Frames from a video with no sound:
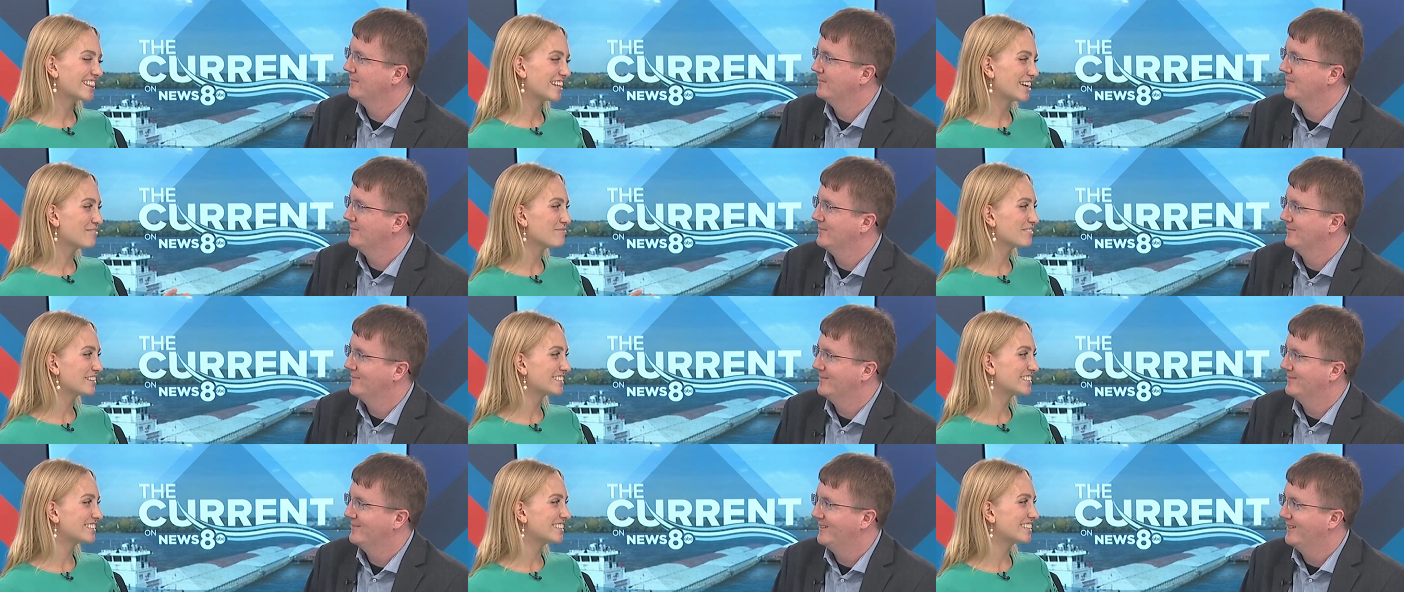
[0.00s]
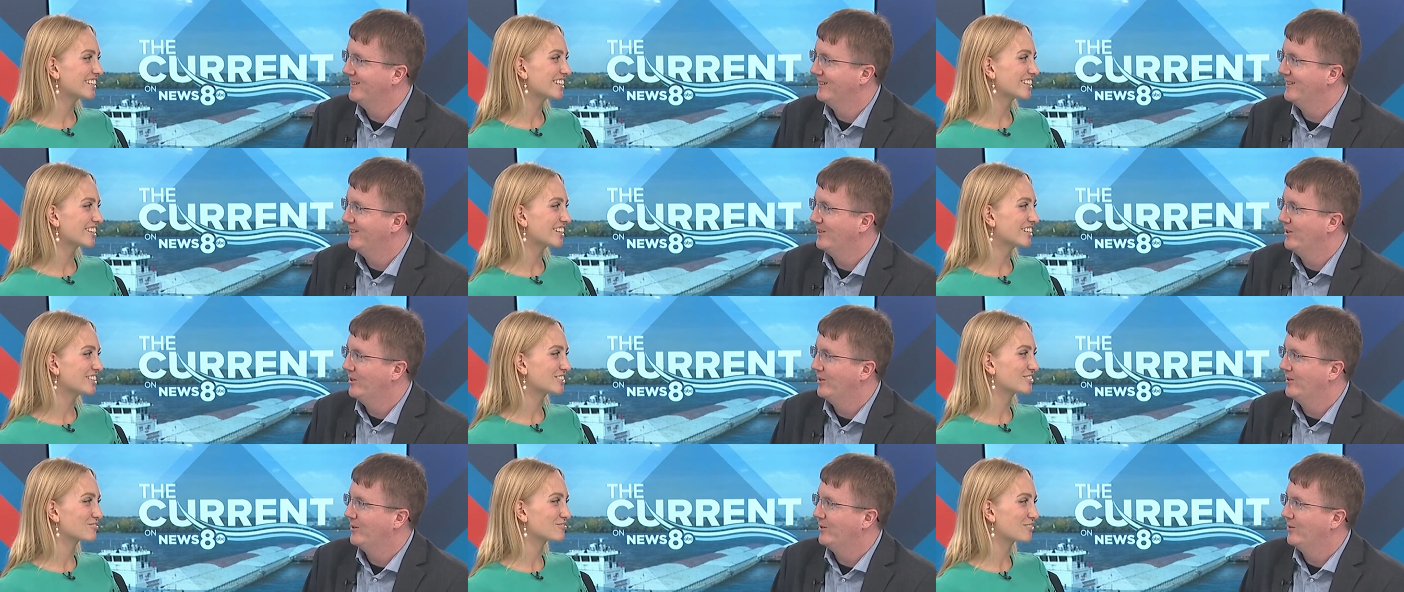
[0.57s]
Speaker 1: theme this year
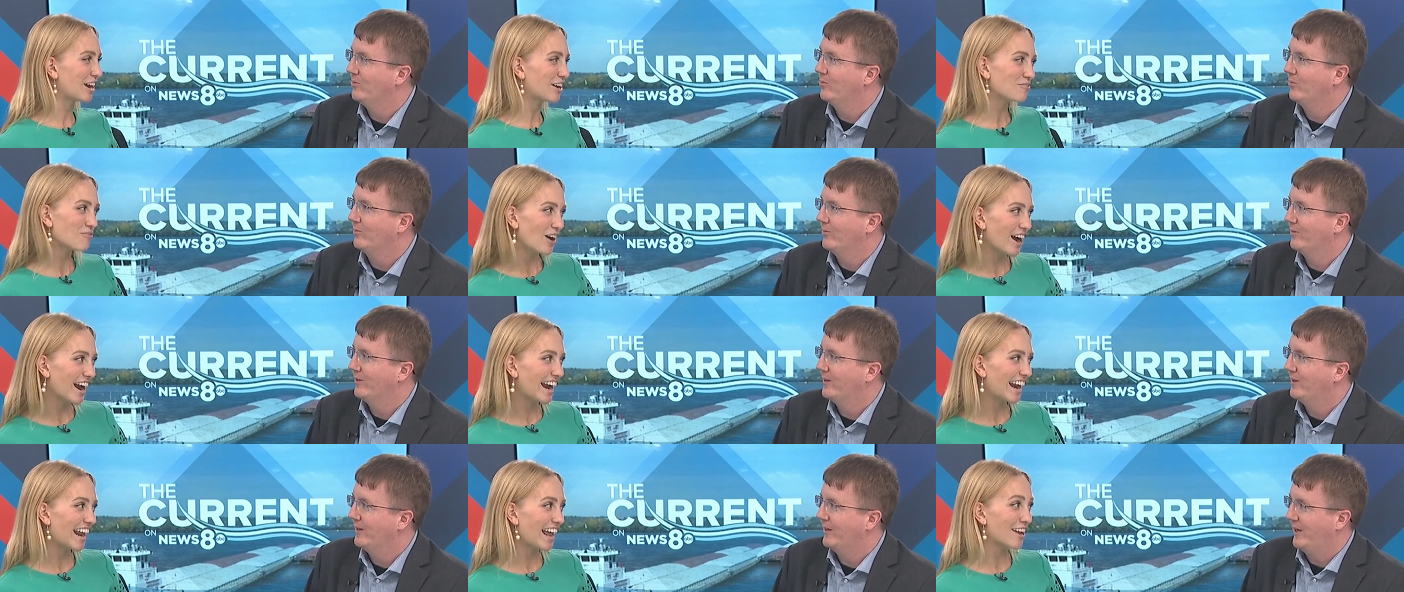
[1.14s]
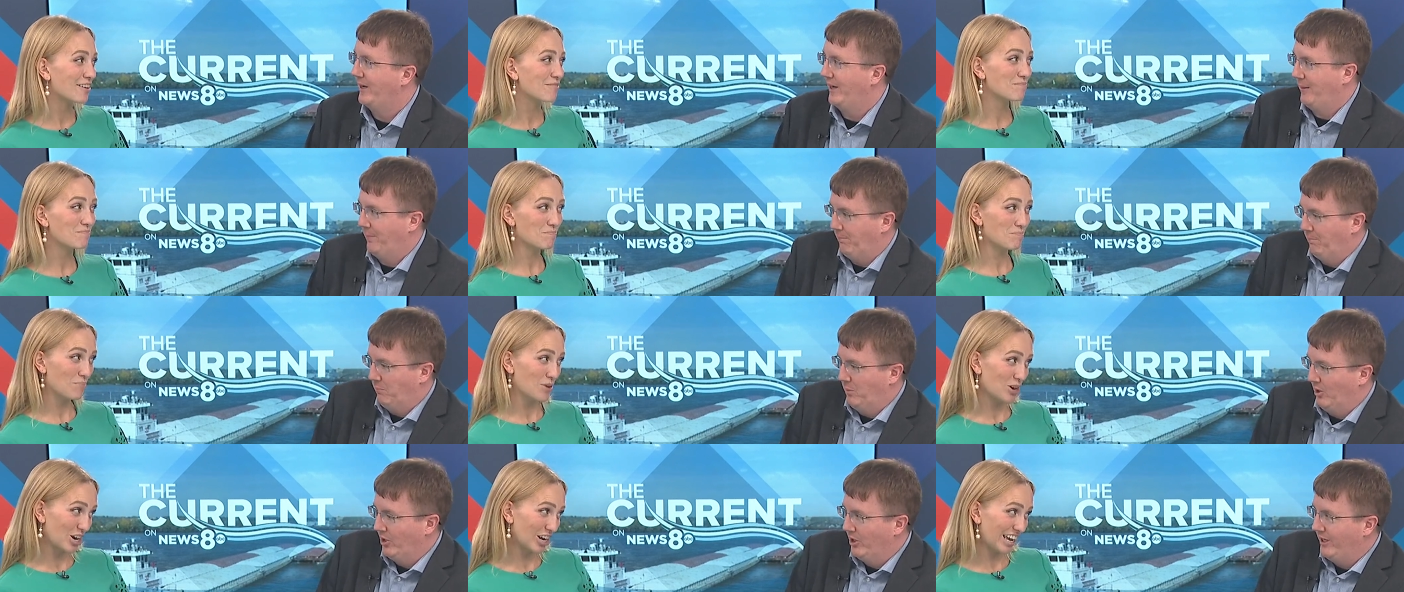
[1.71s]
is red, white, and
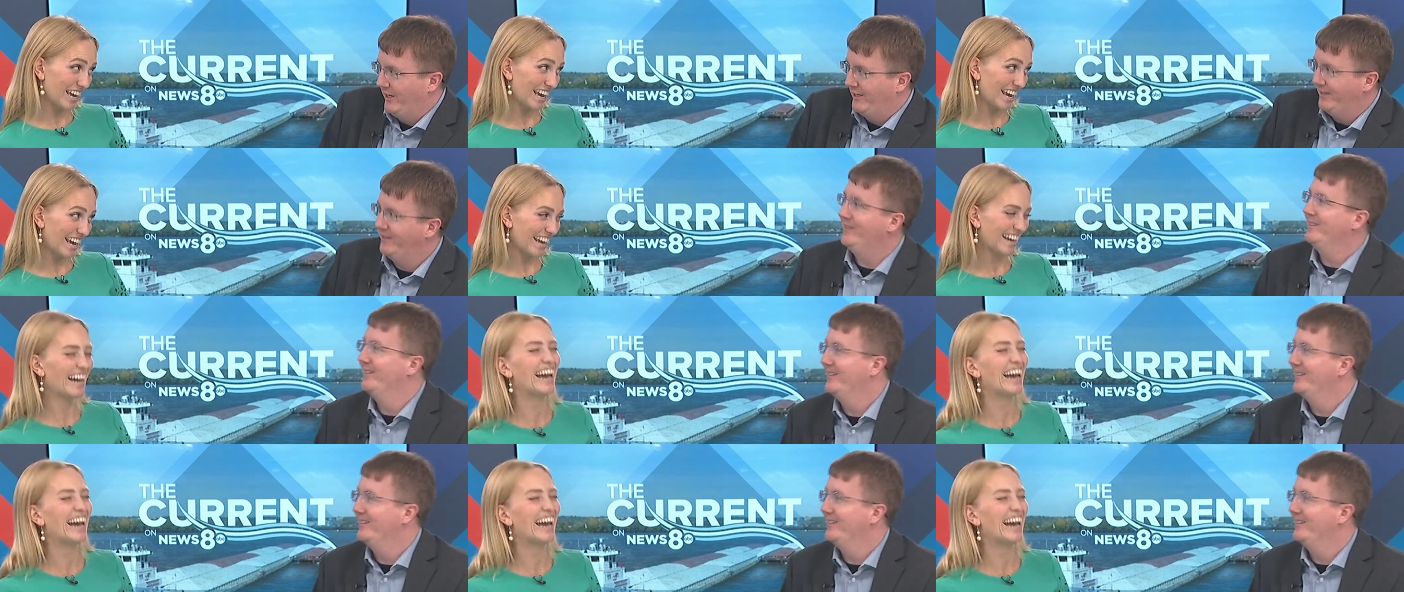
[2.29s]
boogie.